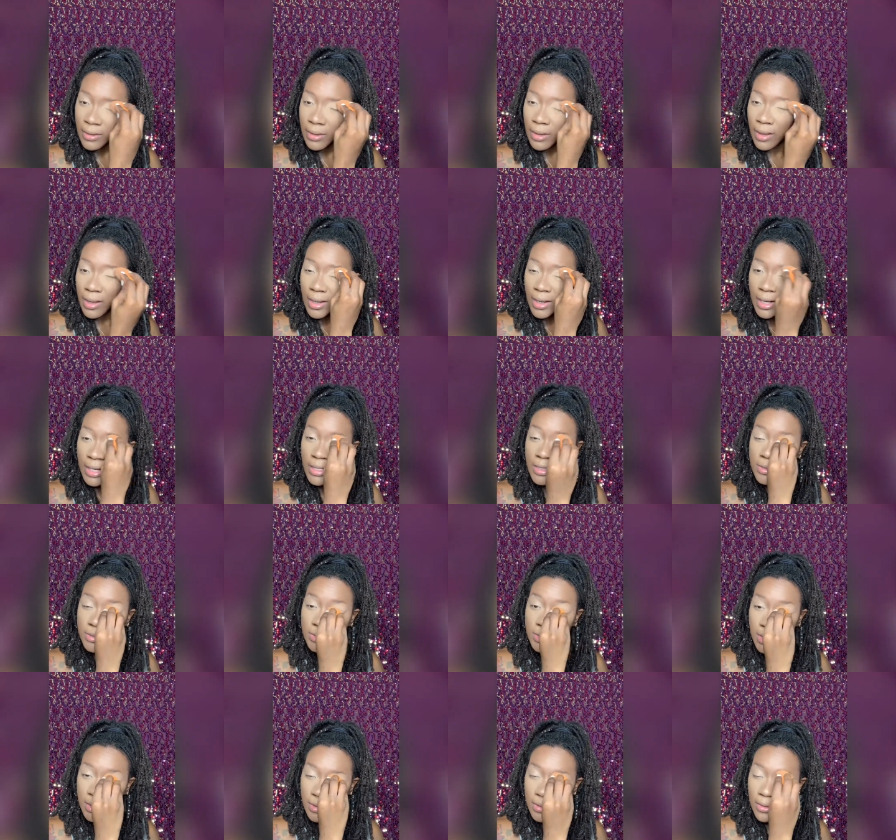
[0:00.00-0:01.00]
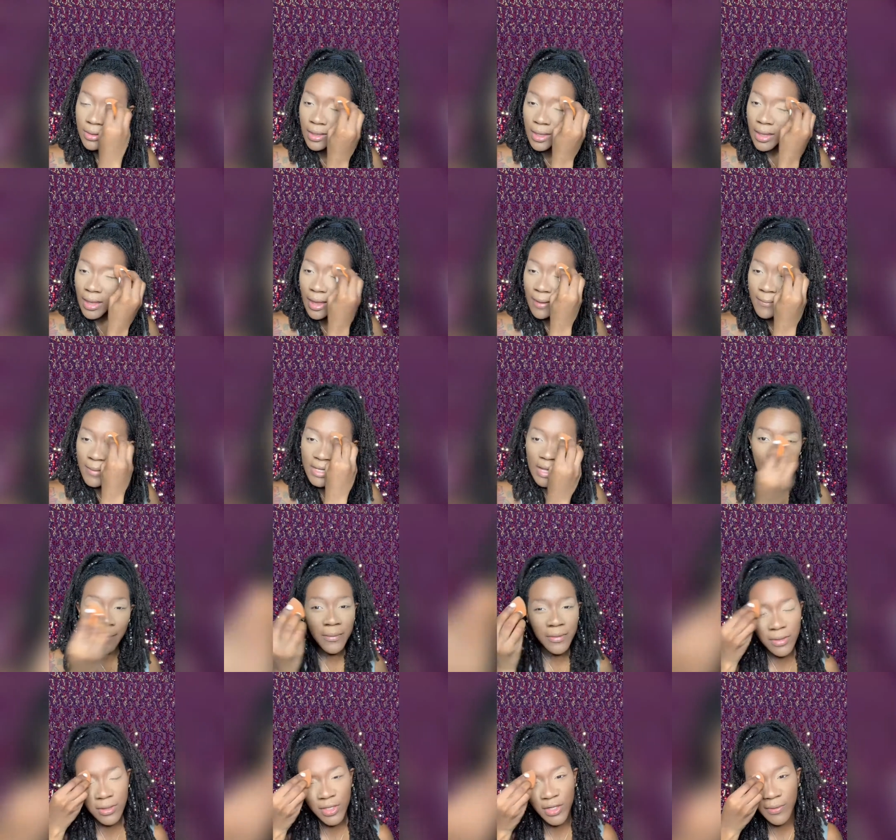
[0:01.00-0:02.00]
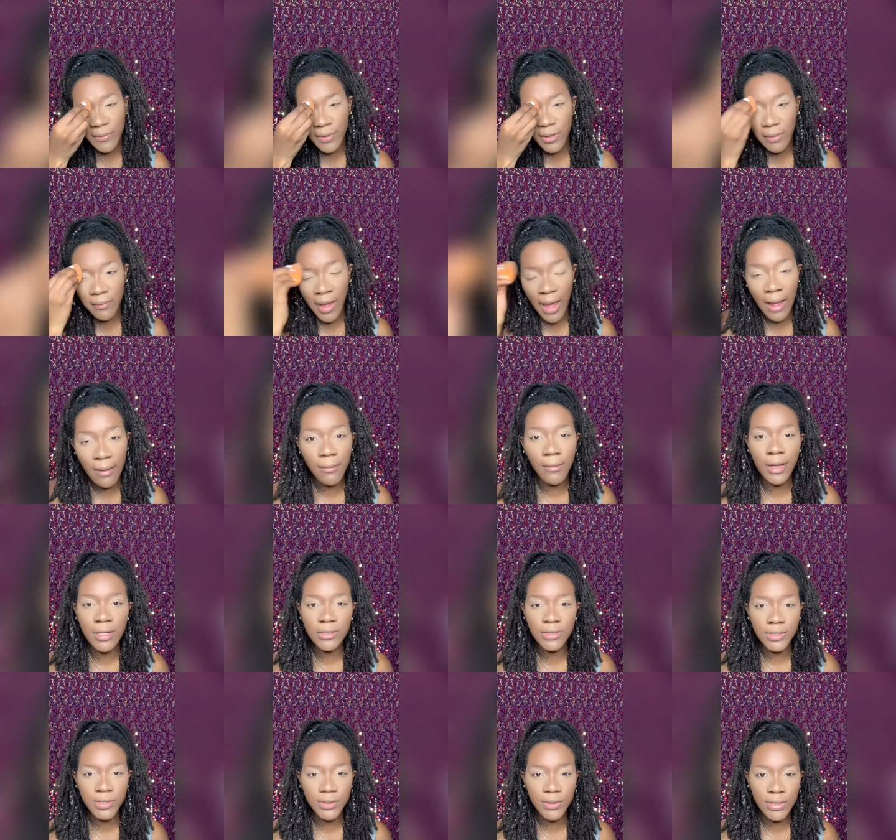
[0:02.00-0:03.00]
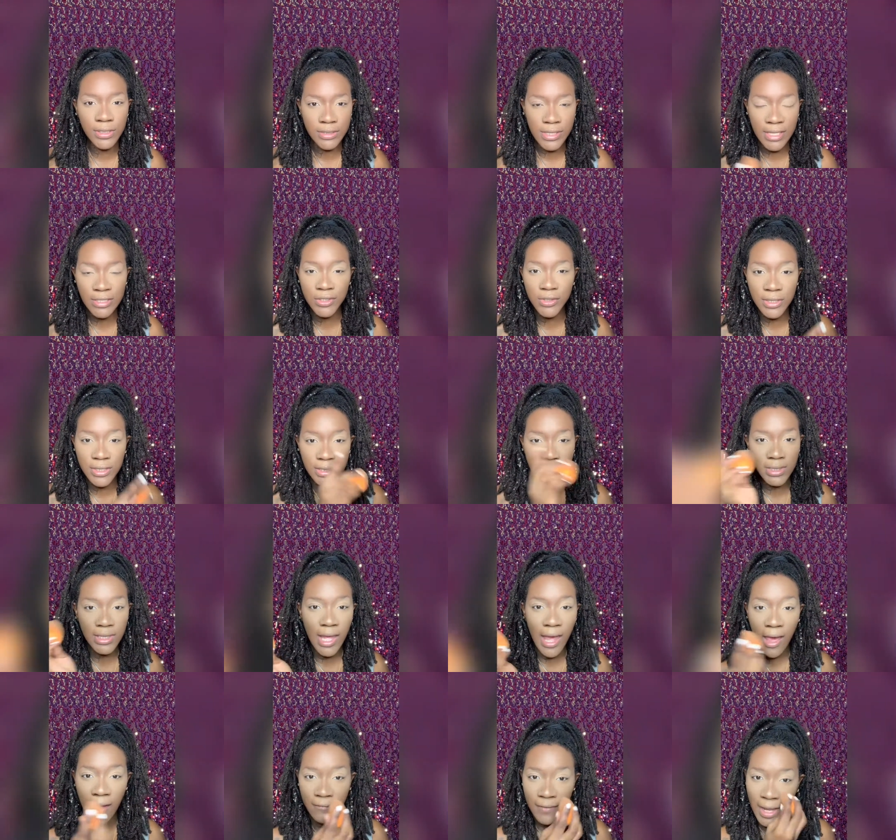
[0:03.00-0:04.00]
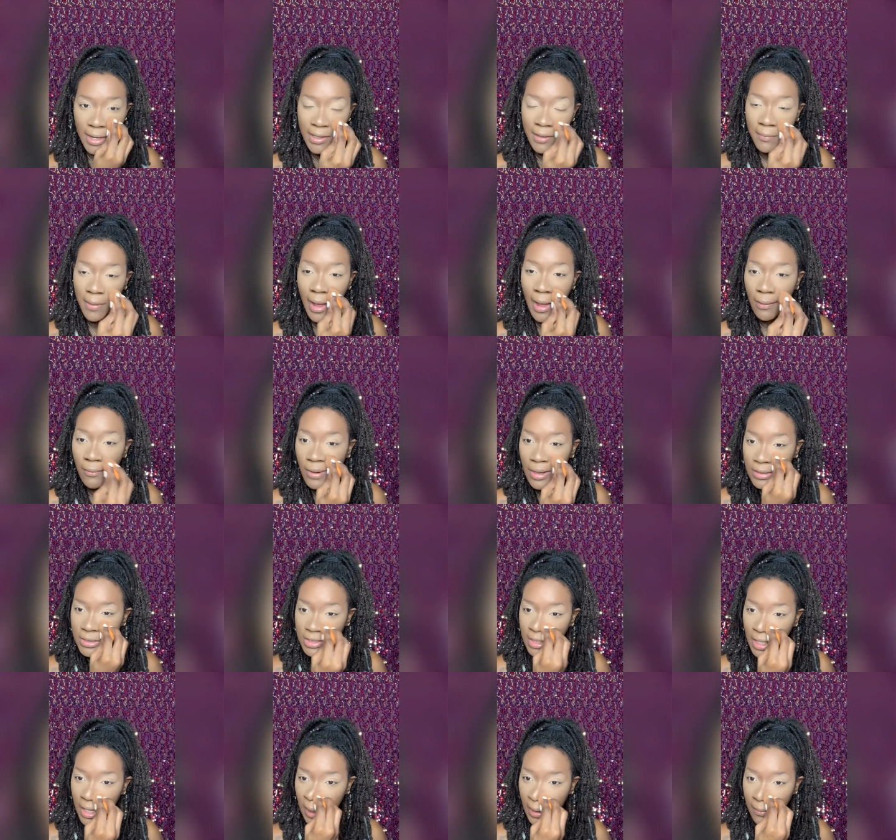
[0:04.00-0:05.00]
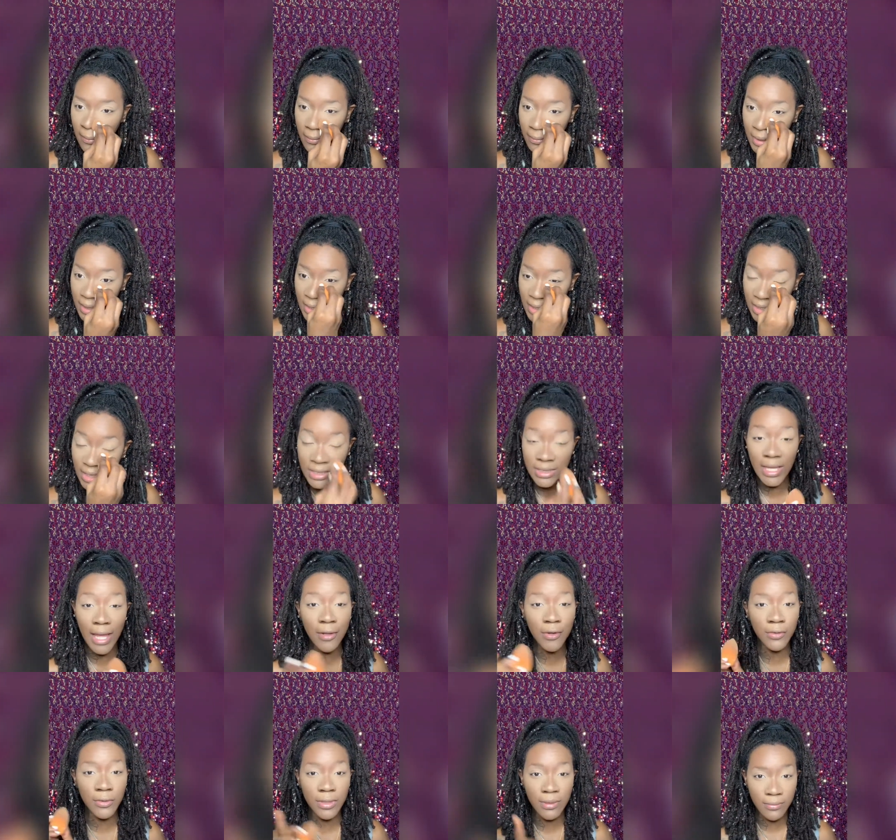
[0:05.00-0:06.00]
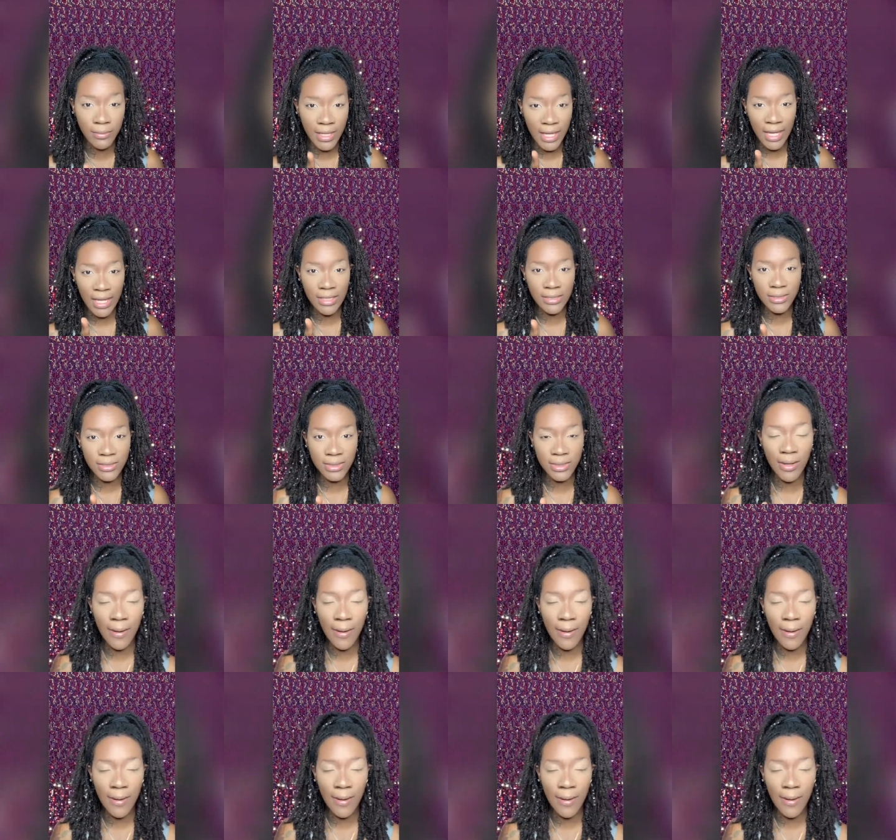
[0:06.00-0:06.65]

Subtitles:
All right, so I put a little bit on my eyebrows too, because as you can see, I have not done my eyebrows yet because I do them last.